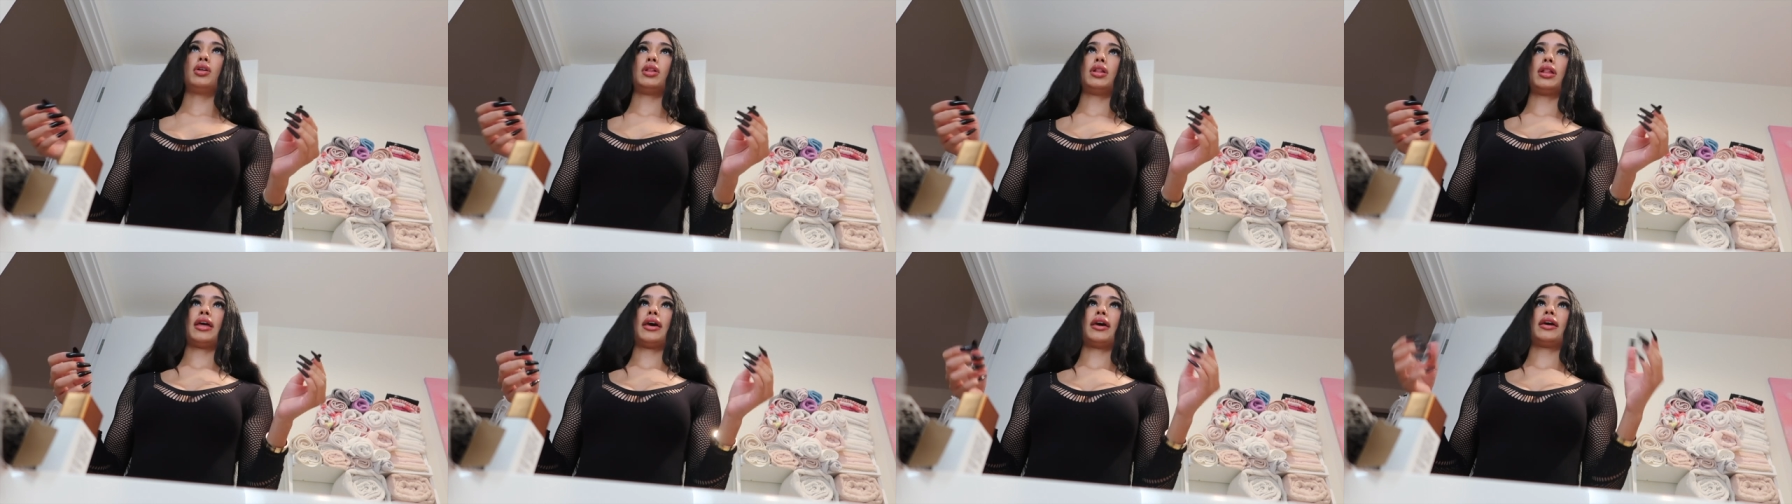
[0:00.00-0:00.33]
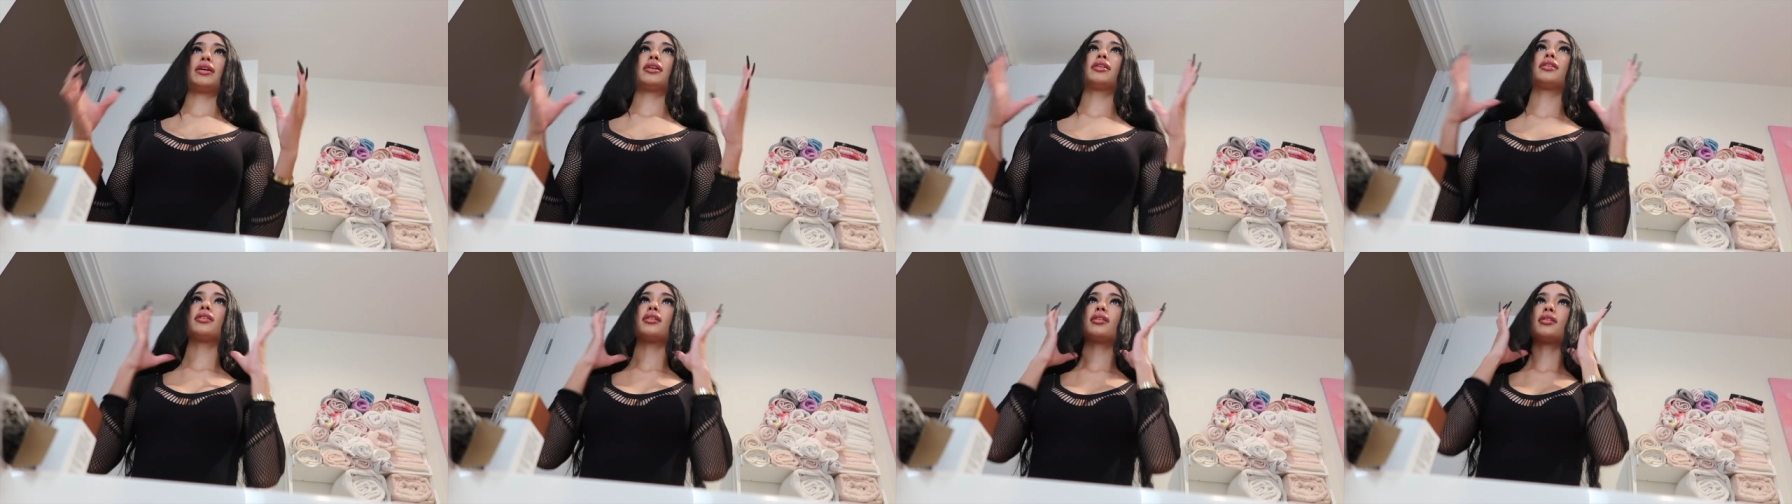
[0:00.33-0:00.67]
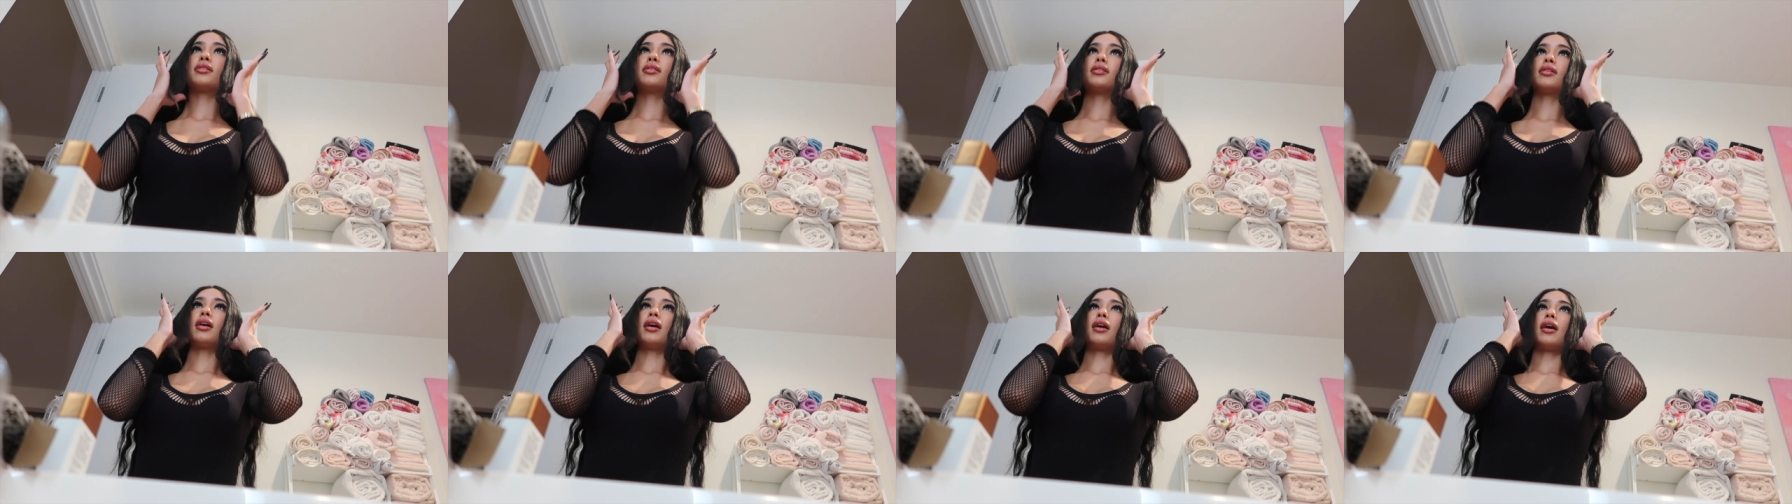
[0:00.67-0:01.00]
Like,
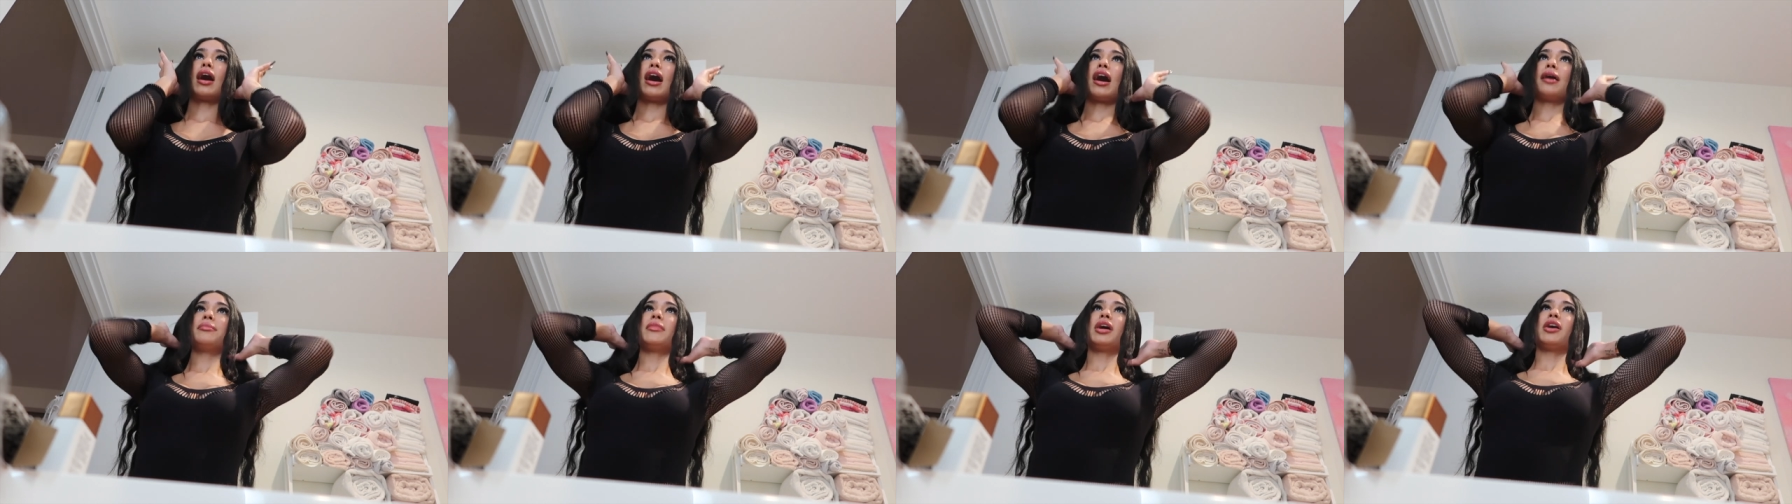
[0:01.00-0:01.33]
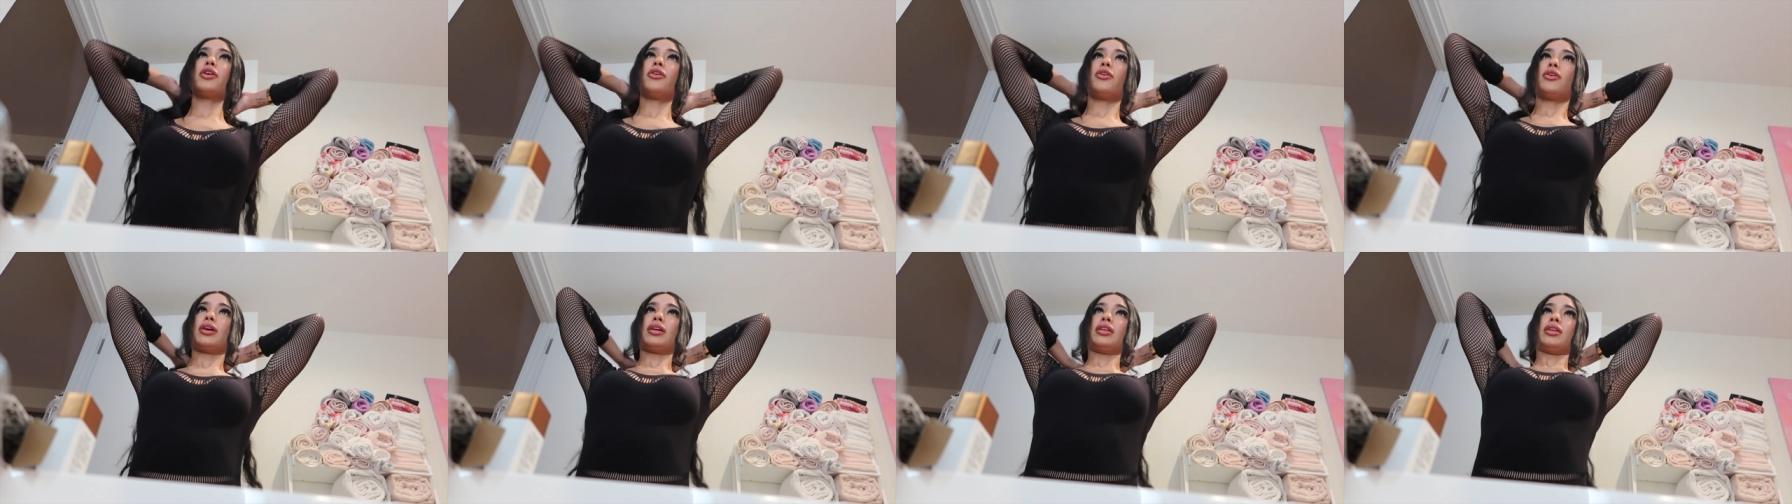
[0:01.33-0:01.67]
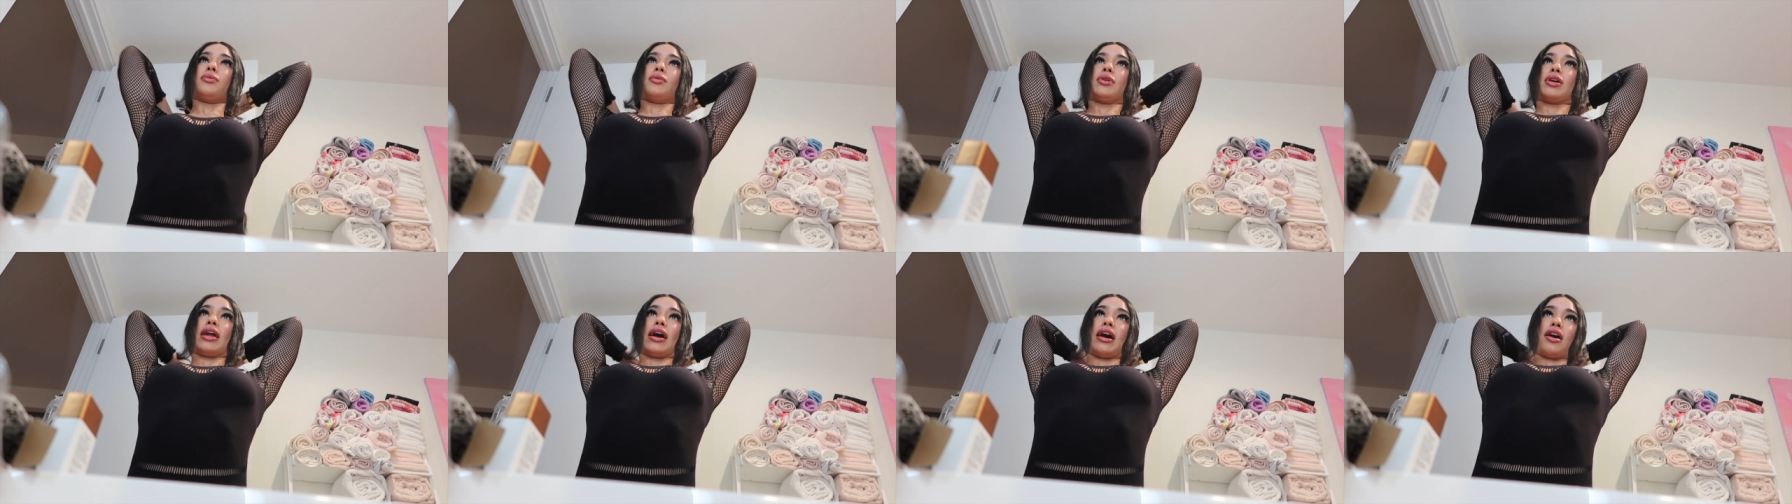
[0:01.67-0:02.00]
I'm not going
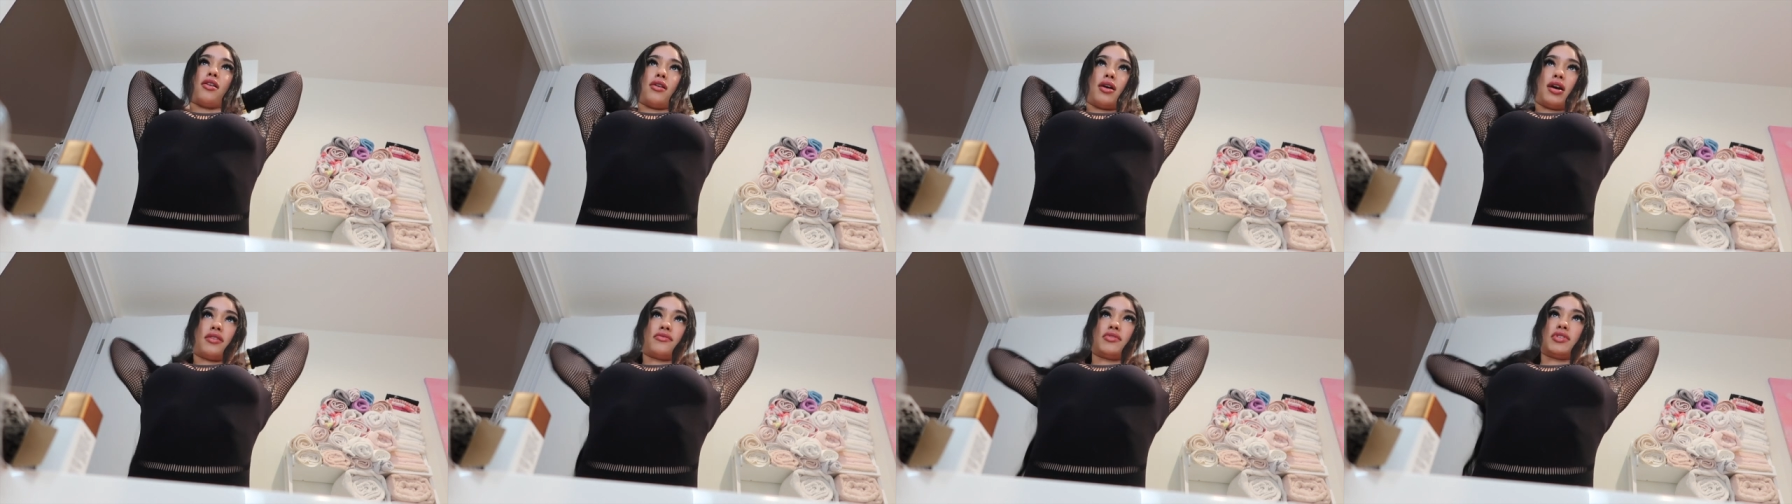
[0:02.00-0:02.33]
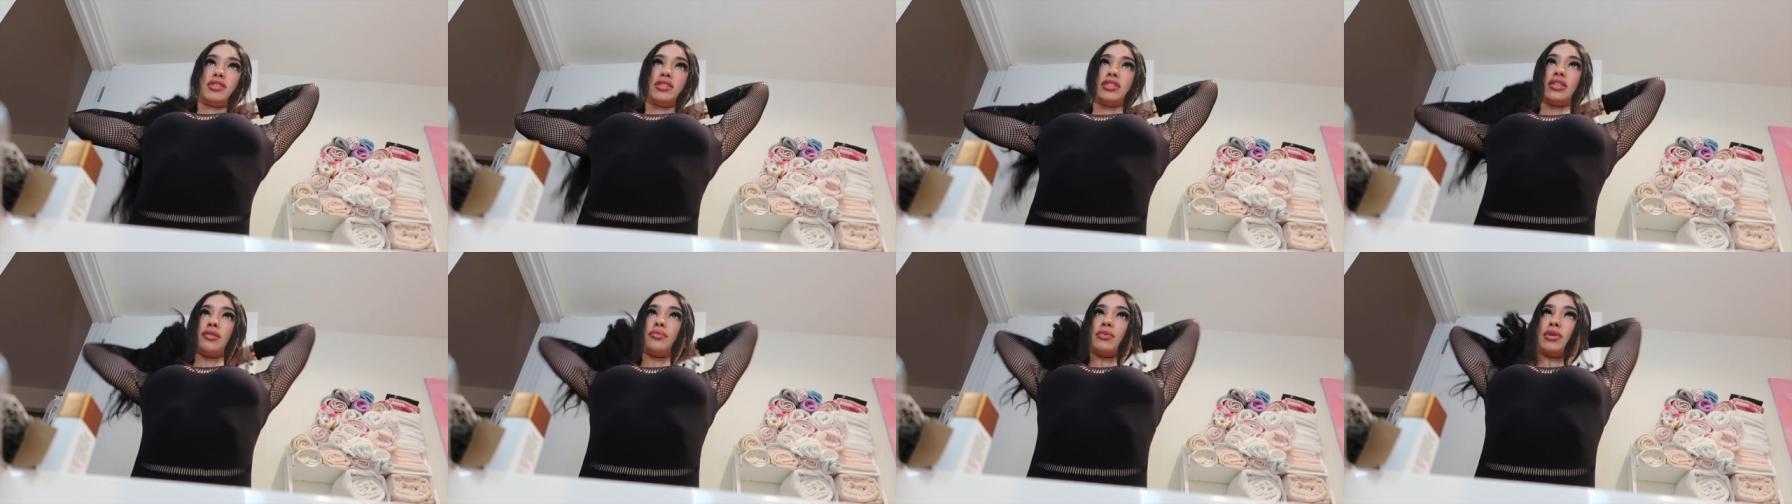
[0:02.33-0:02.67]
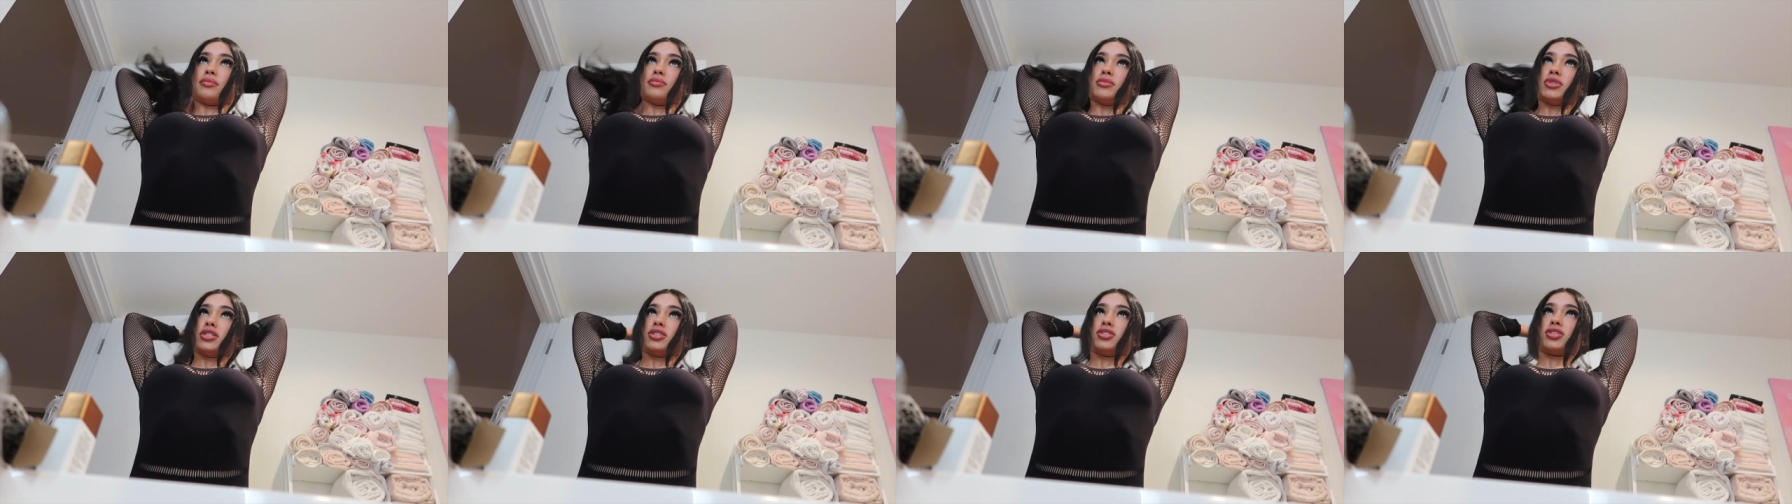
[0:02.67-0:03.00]
anywhere now, obviously, but
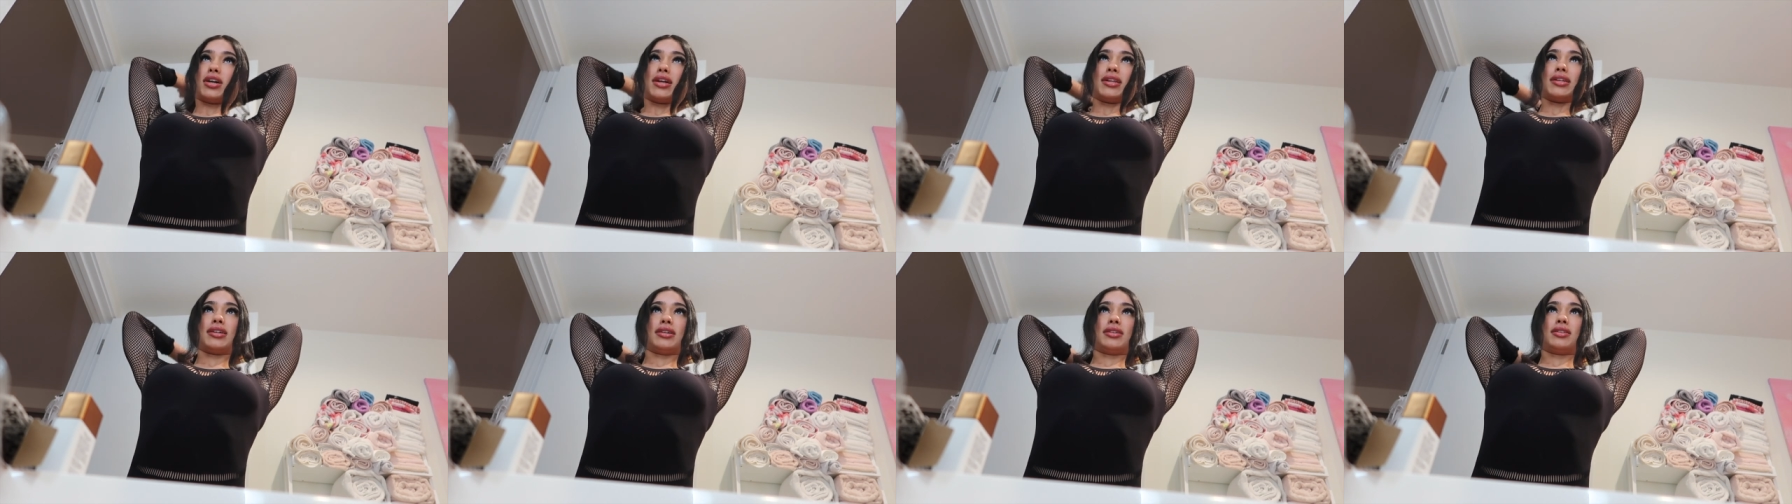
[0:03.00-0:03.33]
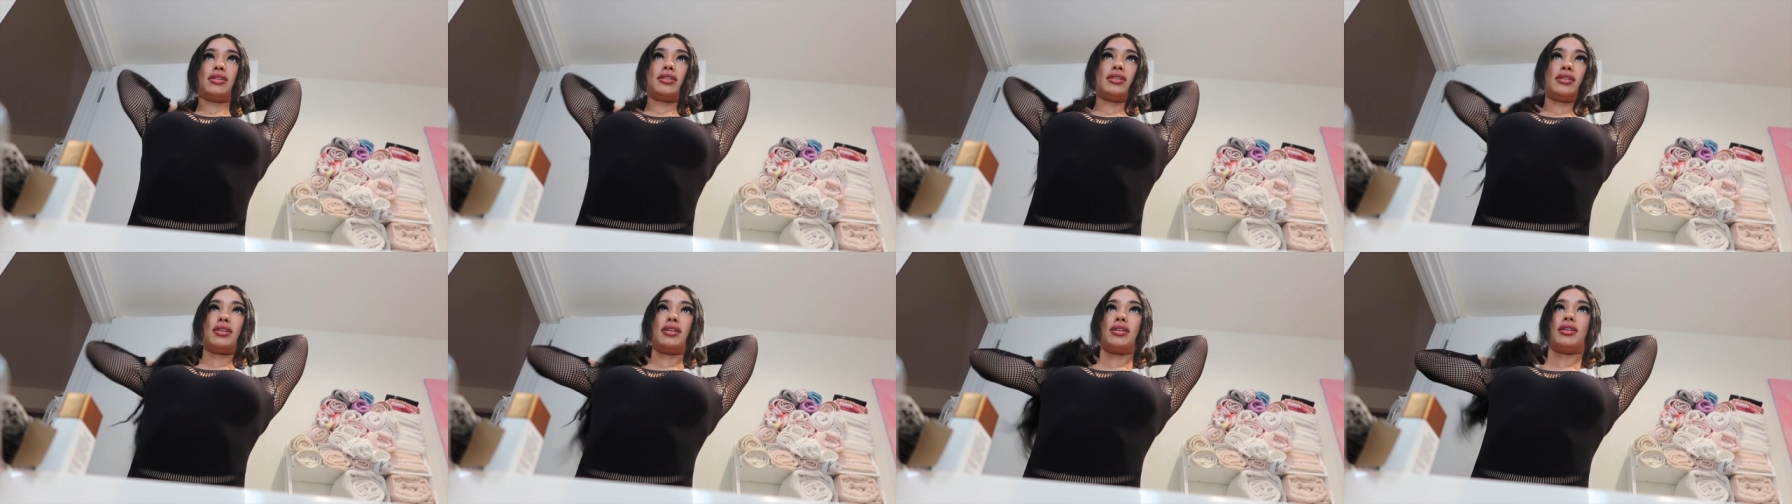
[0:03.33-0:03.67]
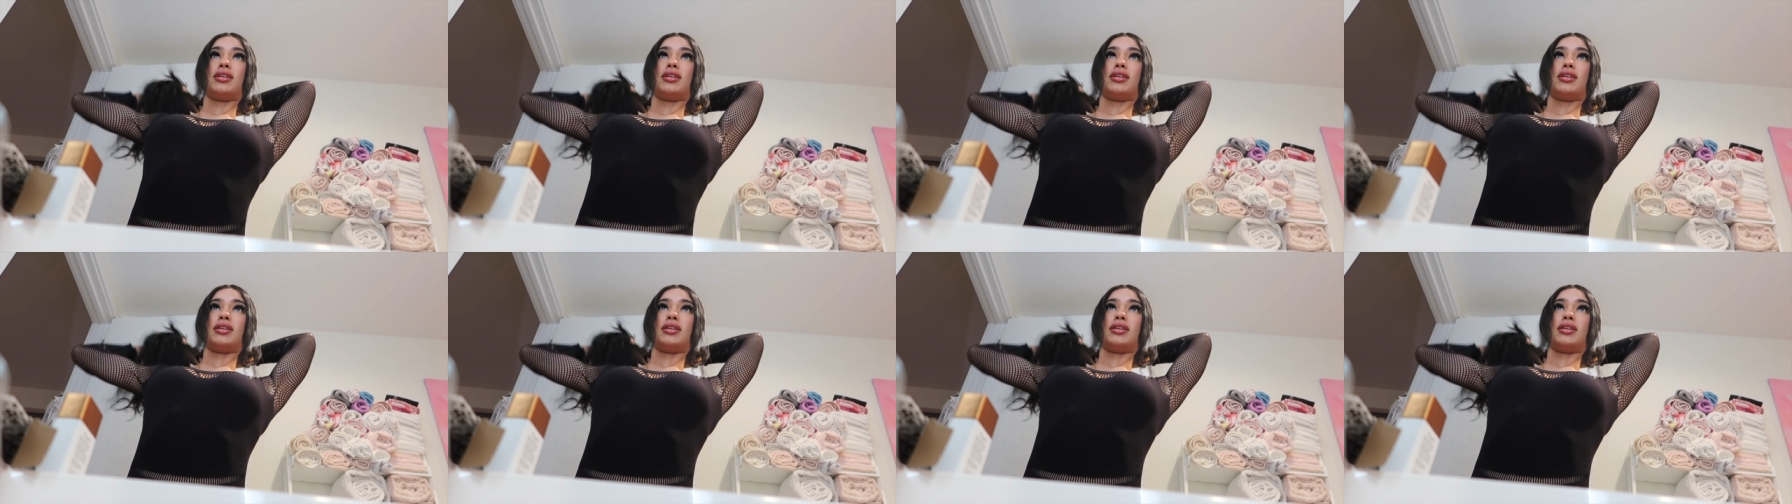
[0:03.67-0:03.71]
I'm just trying